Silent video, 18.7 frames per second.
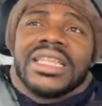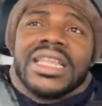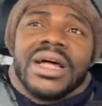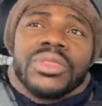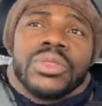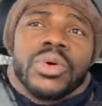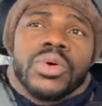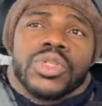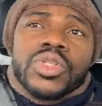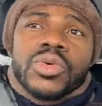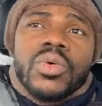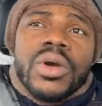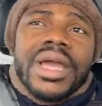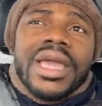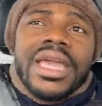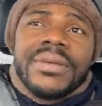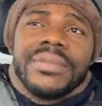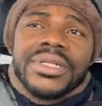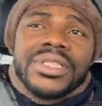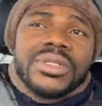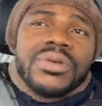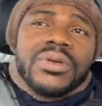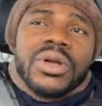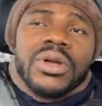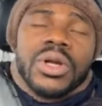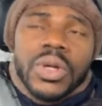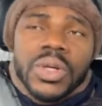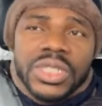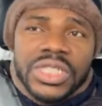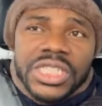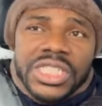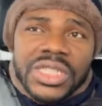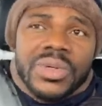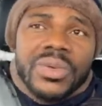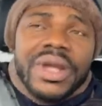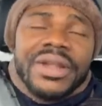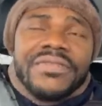Now, those who were able to go
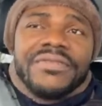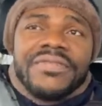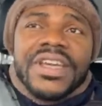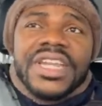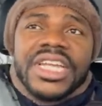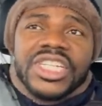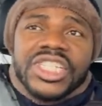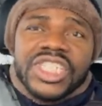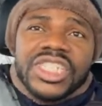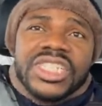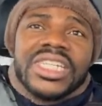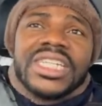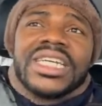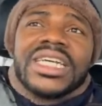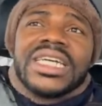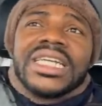to school and finish,